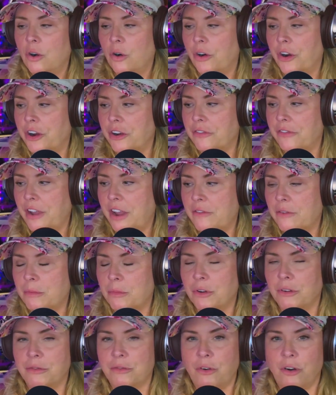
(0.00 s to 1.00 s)
or your favorite
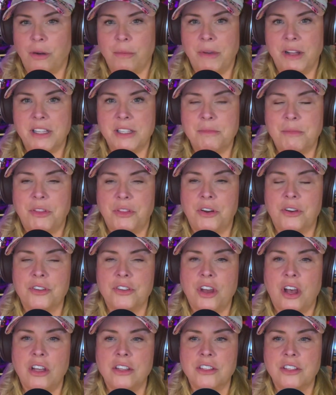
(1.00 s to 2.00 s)
performance, but
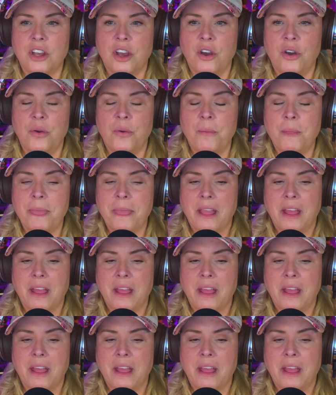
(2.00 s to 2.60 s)
there's also